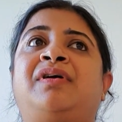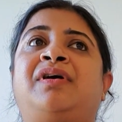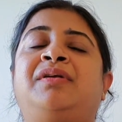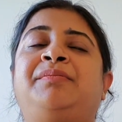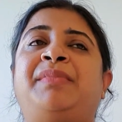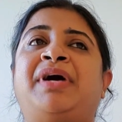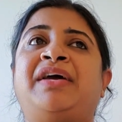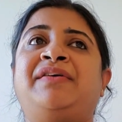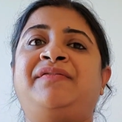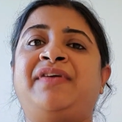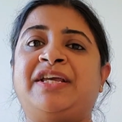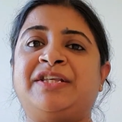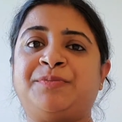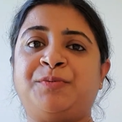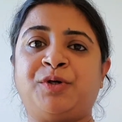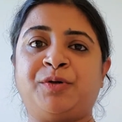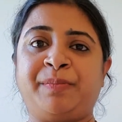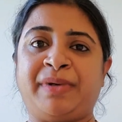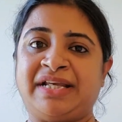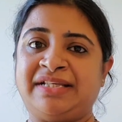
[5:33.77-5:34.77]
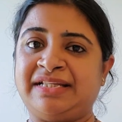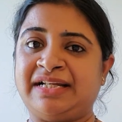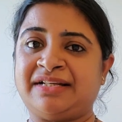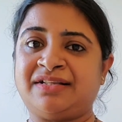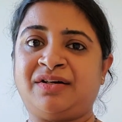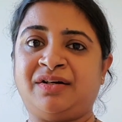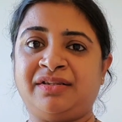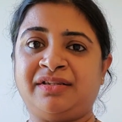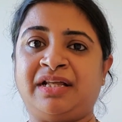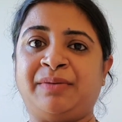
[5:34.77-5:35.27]
my Facebook page that's
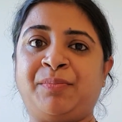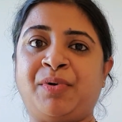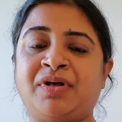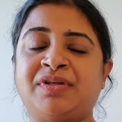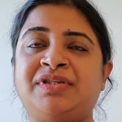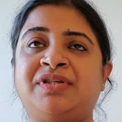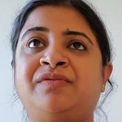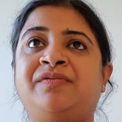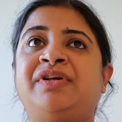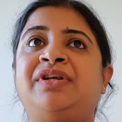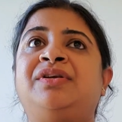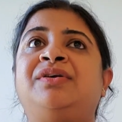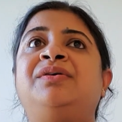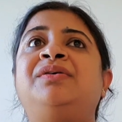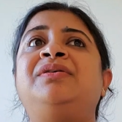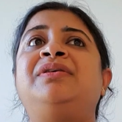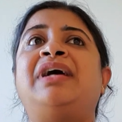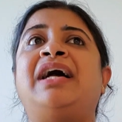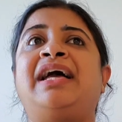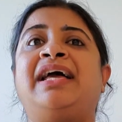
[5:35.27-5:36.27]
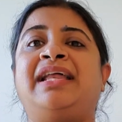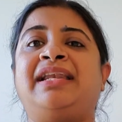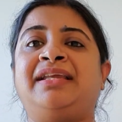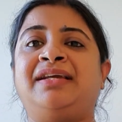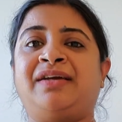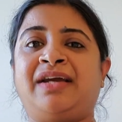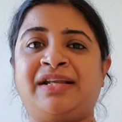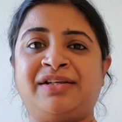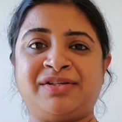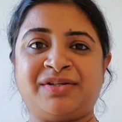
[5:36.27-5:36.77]
called The Positive Window, and you
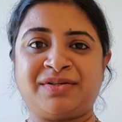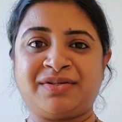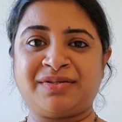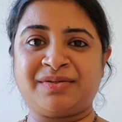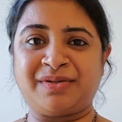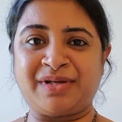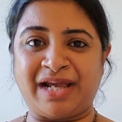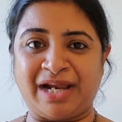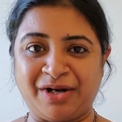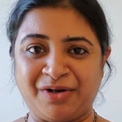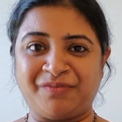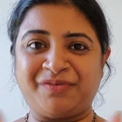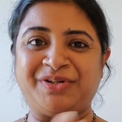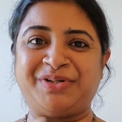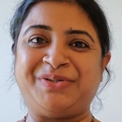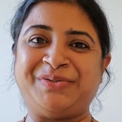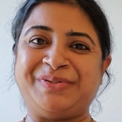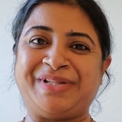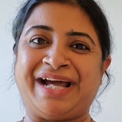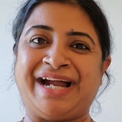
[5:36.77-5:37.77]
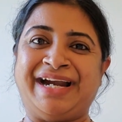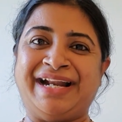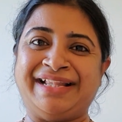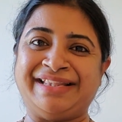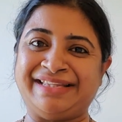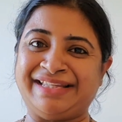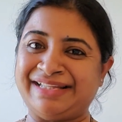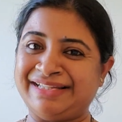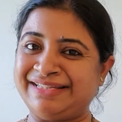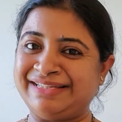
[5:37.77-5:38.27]
can just head over to that and
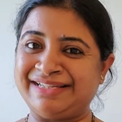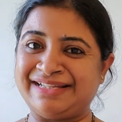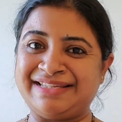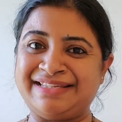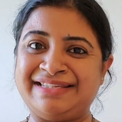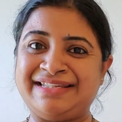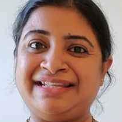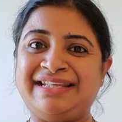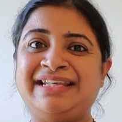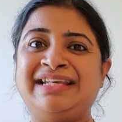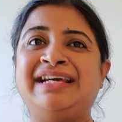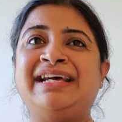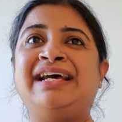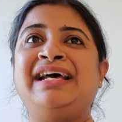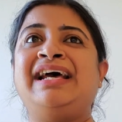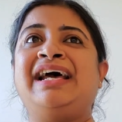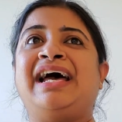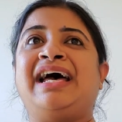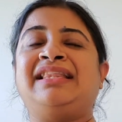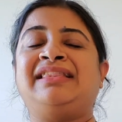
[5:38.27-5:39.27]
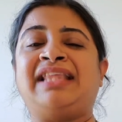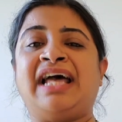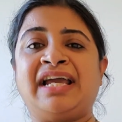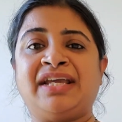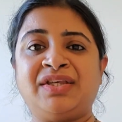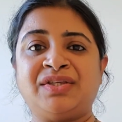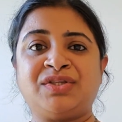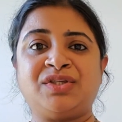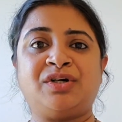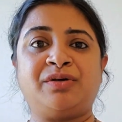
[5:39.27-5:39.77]
then just see. And thank
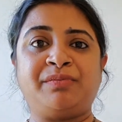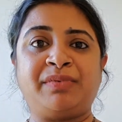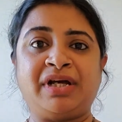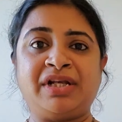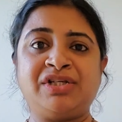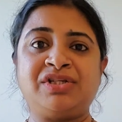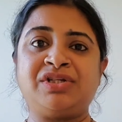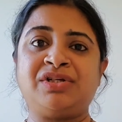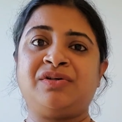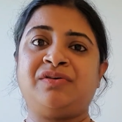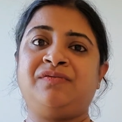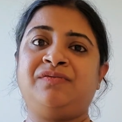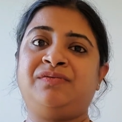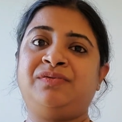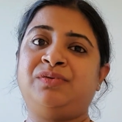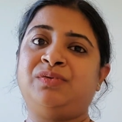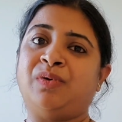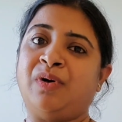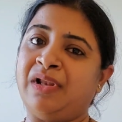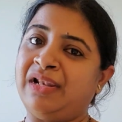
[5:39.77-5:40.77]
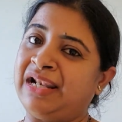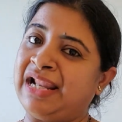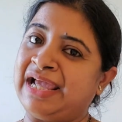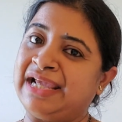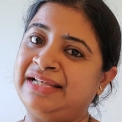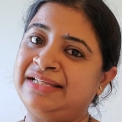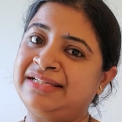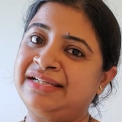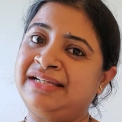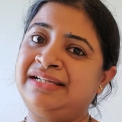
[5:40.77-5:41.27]
you so much who all
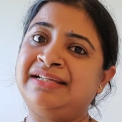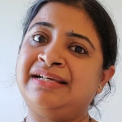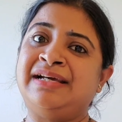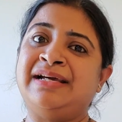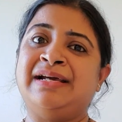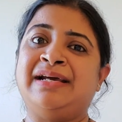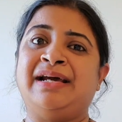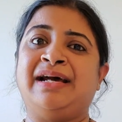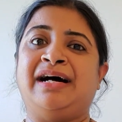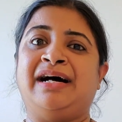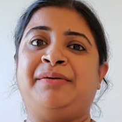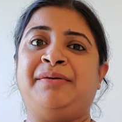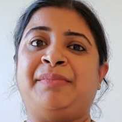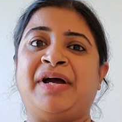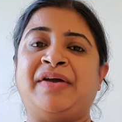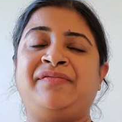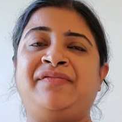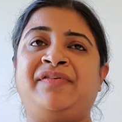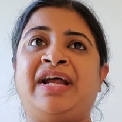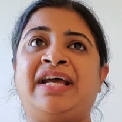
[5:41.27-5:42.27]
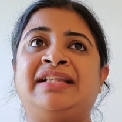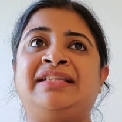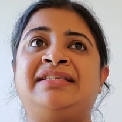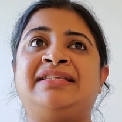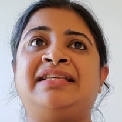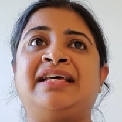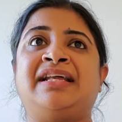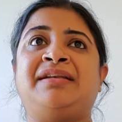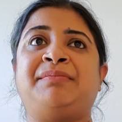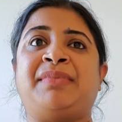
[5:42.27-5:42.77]
liked it, my friends
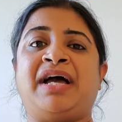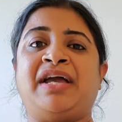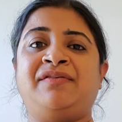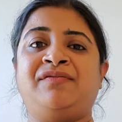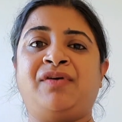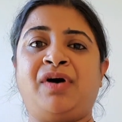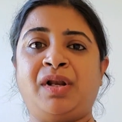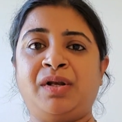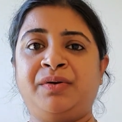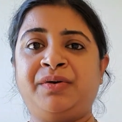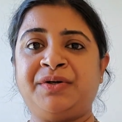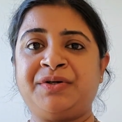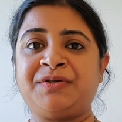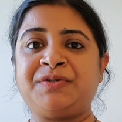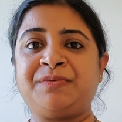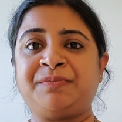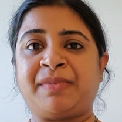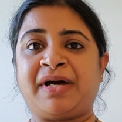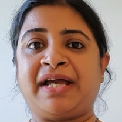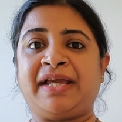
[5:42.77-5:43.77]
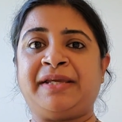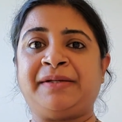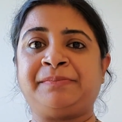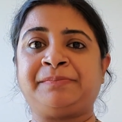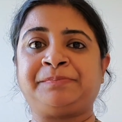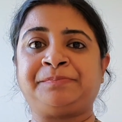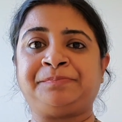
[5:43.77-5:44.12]
and my followers, my